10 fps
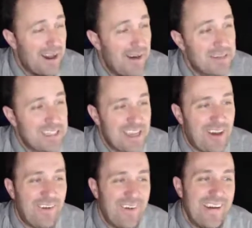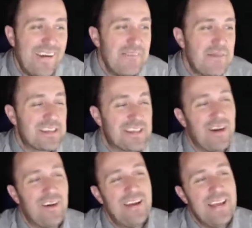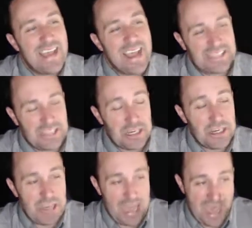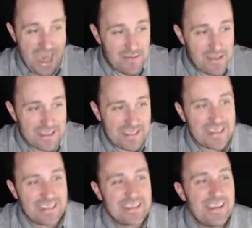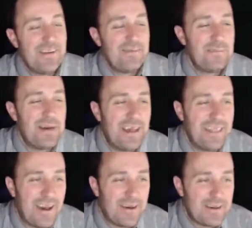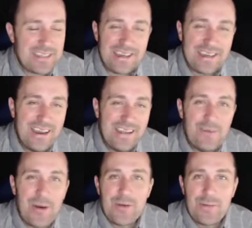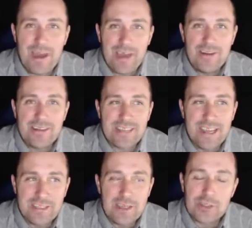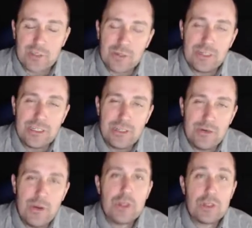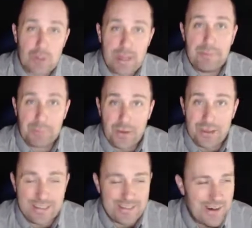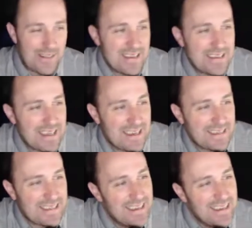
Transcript: Um, so, so it's good to have these things, but that a, a, fun reminder to say it's also good to train employees on these things.